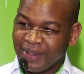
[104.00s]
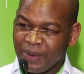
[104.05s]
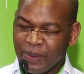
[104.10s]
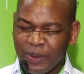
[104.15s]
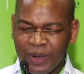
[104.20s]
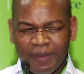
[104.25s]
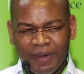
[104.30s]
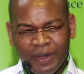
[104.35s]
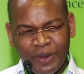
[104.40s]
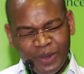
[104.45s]

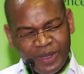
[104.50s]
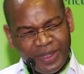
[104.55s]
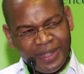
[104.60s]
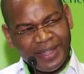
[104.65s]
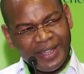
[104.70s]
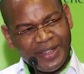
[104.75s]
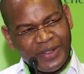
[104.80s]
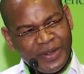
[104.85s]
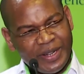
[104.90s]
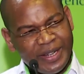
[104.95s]
Whatever you
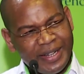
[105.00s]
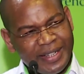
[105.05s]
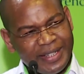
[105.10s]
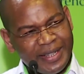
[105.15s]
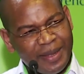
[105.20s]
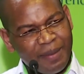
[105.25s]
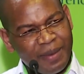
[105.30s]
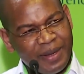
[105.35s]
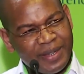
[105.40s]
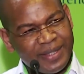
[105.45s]
think really
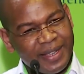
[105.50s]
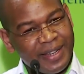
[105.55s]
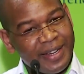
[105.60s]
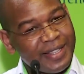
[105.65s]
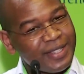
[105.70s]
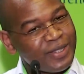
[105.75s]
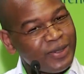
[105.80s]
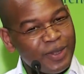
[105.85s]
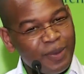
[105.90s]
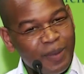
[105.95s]
determines, and
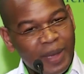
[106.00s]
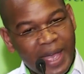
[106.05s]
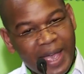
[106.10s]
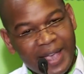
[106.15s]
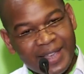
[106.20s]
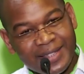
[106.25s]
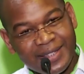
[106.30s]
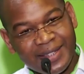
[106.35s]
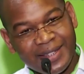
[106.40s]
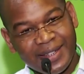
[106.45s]
it's not by
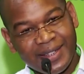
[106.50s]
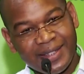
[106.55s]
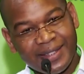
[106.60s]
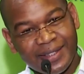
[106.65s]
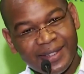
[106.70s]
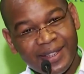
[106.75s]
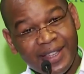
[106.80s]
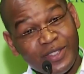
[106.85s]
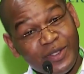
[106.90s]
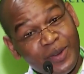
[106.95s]

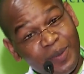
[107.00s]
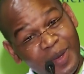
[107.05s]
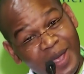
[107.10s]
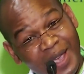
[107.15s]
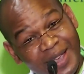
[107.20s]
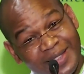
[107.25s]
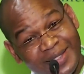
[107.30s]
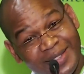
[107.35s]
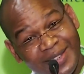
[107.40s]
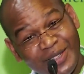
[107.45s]
accident. It's not by
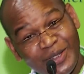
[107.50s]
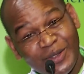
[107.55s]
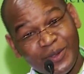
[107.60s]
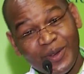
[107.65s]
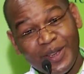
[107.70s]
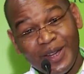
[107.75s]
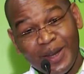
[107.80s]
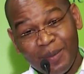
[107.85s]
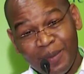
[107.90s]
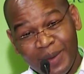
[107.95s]
accident you
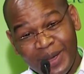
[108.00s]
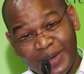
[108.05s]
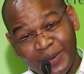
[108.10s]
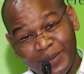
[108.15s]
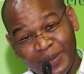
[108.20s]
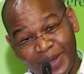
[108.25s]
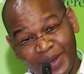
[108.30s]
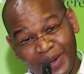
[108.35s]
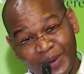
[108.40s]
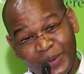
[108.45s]
find a
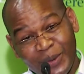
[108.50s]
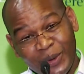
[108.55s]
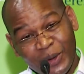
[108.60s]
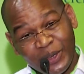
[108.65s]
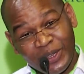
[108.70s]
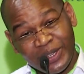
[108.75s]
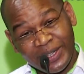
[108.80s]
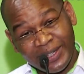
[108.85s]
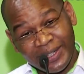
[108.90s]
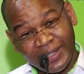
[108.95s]
madman
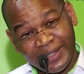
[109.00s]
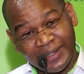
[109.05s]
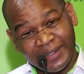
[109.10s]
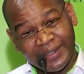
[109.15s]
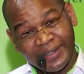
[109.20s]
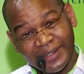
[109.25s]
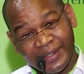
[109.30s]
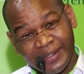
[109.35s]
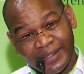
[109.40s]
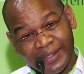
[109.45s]
walking,
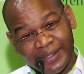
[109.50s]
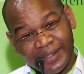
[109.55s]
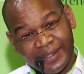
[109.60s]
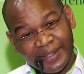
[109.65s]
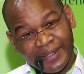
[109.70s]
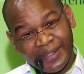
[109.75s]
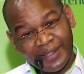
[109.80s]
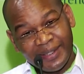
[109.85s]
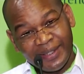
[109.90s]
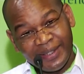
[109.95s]

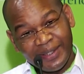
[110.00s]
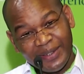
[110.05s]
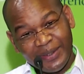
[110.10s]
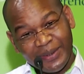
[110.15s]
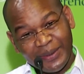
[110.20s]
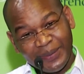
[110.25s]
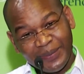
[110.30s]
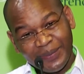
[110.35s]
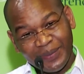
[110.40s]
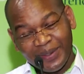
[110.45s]

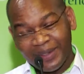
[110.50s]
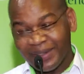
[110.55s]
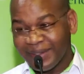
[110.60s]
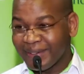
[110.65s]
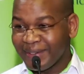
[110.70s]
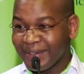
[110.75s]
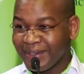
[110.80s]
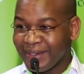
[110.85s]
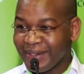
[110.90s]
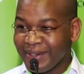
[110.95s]

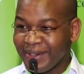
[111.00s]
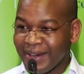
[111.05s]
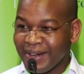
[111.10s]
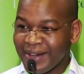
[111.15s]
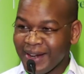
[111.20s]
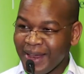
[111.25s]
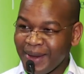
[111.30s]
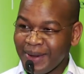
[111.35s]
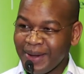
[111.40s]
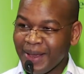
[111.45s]

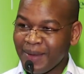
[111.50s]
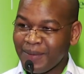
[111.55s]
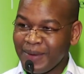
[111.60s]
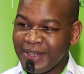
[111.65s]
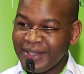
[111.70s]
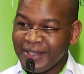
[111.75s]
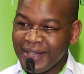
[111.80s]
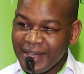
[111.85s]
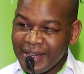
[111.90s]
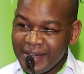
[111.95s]
and I have
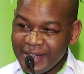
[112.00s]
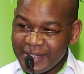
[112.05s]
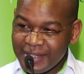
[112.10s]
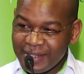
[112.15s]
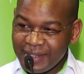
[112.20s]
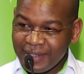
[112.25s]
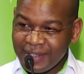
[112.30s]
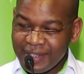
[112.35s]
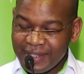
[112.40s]
nothing against